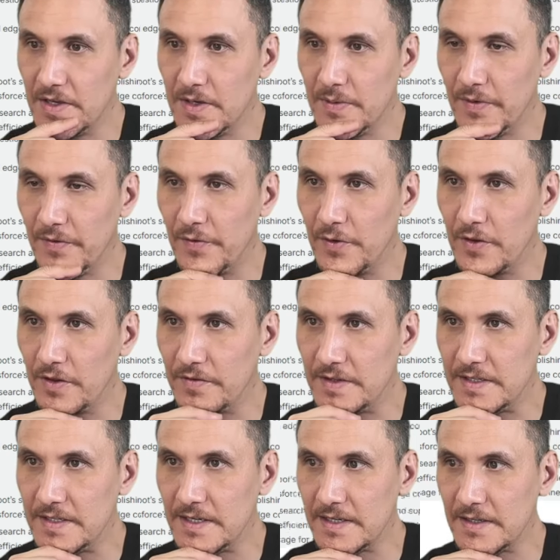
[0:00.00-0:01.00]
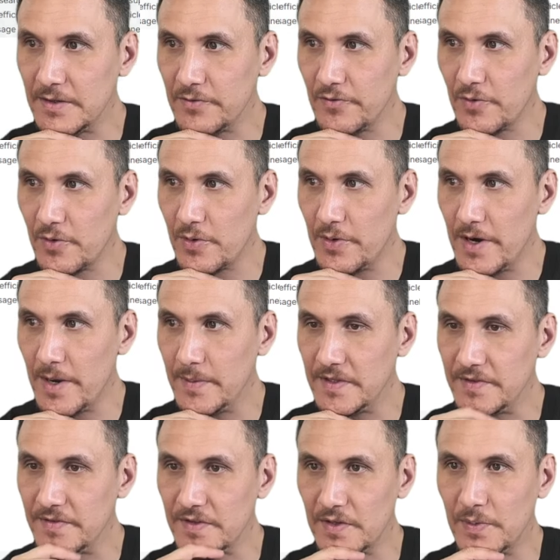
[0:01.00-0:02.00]
with all of the technical
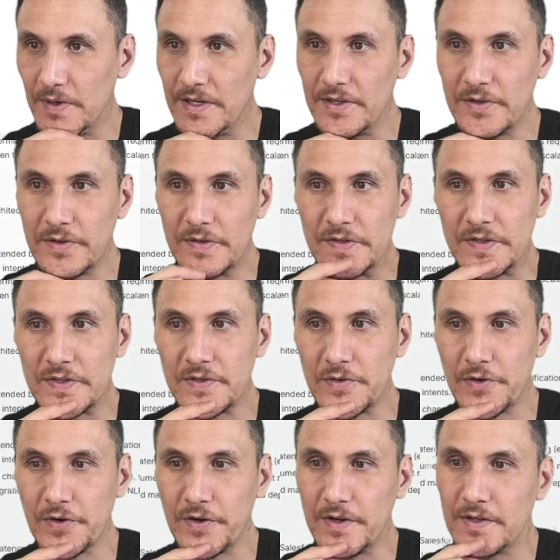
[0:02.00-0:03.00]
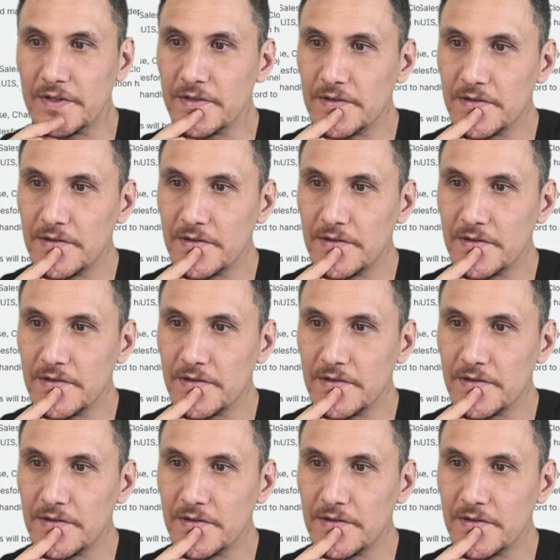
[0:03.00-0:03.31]
requirements for 20 user stories